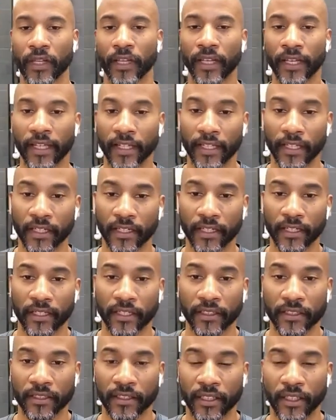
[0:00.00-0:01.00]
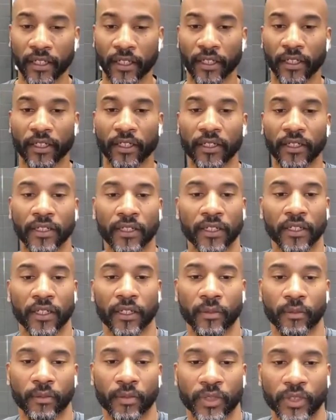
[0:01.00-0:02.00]
And
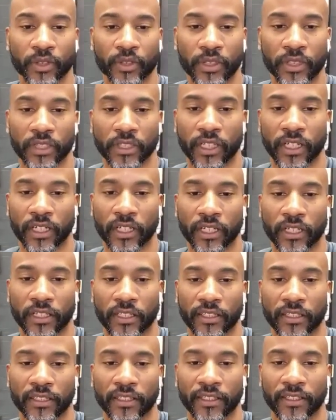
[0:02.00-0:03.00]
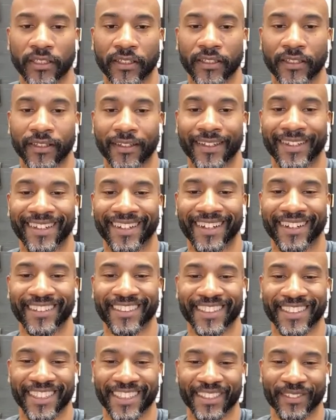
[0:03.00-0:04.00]
Patricia, I
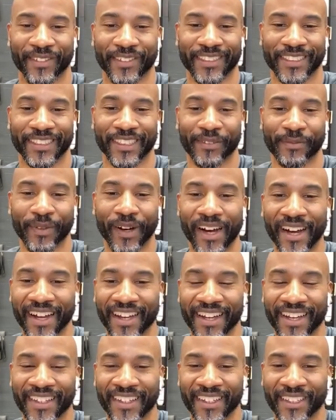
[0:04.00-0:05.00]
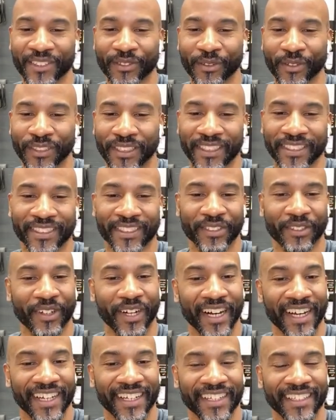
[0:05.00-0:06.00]
just about to say bye, and then you rolled in. So
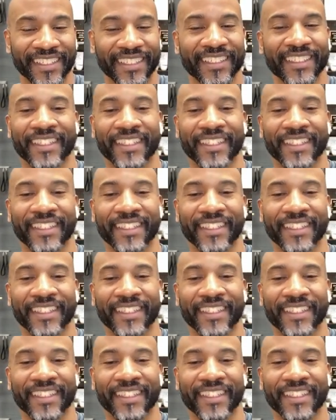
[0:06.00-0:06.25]
hi.